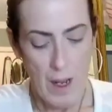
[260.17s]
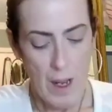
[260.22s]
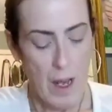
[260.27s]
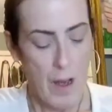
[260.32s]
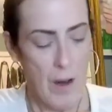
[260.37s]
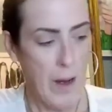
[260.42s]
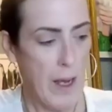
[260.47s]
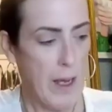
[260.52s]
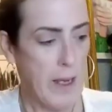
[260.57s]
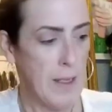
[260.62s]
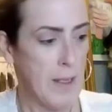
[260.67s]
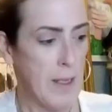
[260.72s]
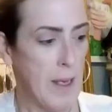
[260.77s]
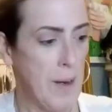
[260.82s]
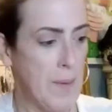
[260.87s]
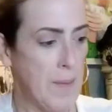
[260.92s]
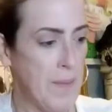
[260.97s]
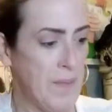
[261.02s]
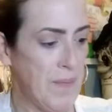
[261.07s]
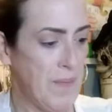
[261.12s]
Okay,
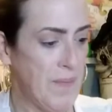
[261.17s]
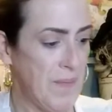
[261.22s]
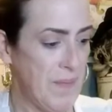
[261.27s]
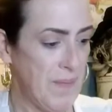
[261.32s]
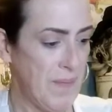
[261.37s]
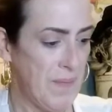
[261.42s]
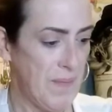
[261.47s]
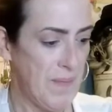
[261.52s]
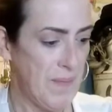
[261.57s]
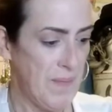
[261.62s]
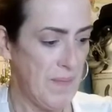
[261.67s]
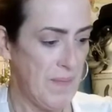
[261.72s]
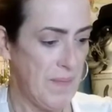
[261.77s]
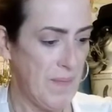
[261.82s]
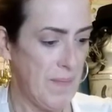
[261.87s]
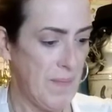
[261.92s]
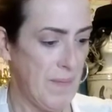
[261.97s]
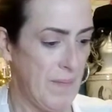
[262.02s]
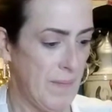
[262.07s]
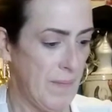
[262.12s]
so
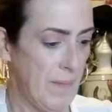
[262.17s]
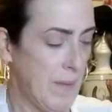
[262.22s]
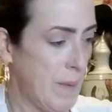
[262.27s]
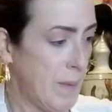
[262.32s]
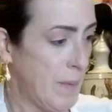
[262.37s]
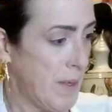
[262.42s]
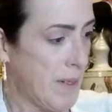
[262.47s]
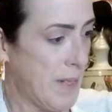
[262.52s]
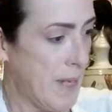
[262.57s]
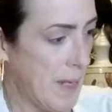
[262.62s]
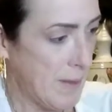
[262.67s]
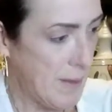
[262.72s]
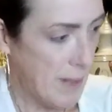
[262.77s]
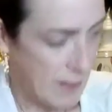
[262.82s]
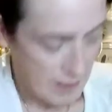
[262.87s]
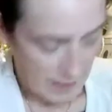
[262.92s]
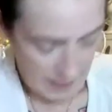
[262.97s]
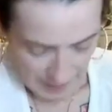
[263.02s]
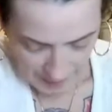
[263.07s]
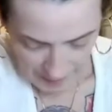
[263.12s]
I'm going to take
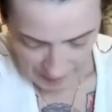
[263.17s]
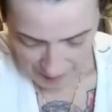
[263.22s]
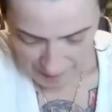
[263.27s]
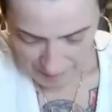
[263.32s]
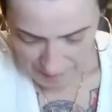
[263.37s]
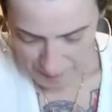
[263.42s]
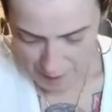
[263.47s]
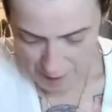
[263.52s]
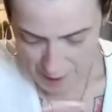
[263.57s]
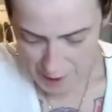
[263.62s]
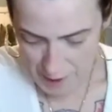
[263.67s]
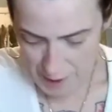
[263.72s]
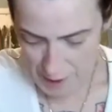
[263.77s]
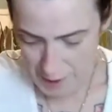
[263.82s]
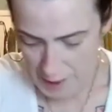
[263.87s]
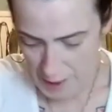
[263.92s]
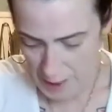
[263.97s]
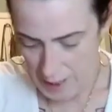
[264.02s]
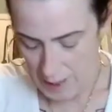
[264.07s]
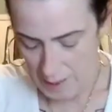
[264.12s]
that same
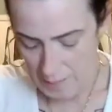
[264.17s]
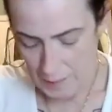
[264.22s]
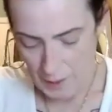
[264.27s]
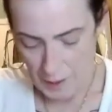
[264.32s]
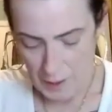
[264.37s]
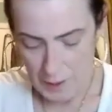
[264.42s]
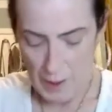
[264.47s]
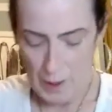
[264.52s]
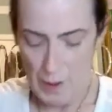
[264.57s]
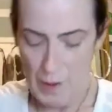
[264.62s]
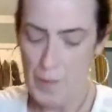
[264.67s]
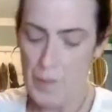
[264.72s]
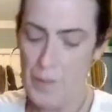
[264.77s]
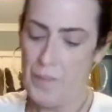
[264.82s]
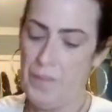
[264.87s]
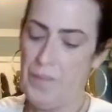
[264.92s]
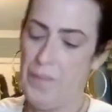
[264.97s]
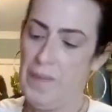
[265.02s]
brush, and I'm going to go